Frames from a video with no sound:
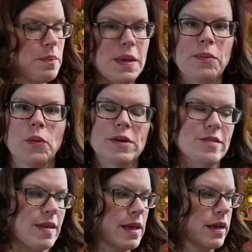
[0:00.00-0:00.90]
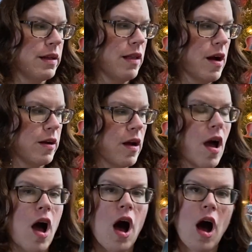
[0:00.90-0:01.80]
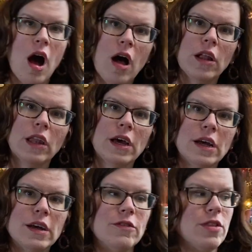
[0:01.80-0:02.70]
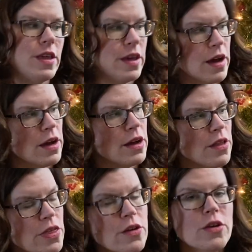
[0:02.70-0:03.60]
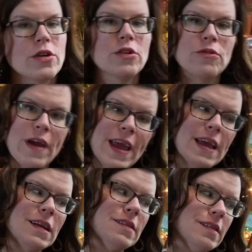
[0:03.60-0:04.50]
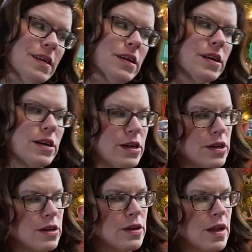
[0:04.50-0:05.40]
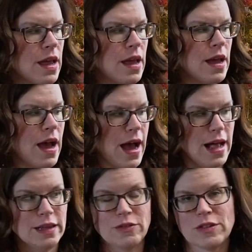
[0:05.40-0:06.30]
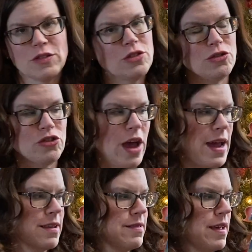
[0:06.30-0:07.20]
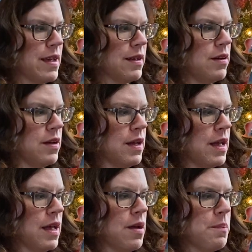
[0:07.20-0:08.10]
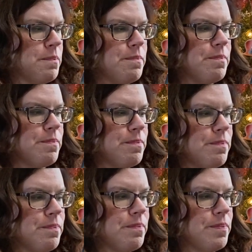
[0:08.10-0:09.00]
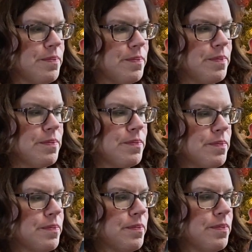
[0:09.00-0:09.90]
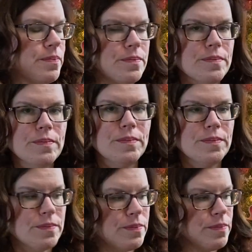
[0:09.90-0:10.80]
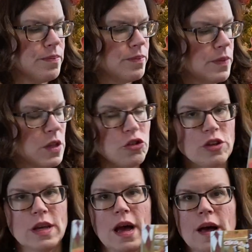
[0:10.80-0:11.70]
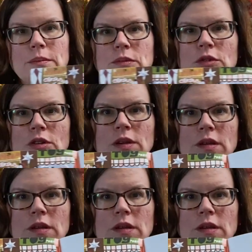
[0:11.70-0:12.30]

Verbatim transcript: People were singing along. Olive, the other reindeer. Olive was too shy to sing. Hmm, hmm, hmm, she hummed.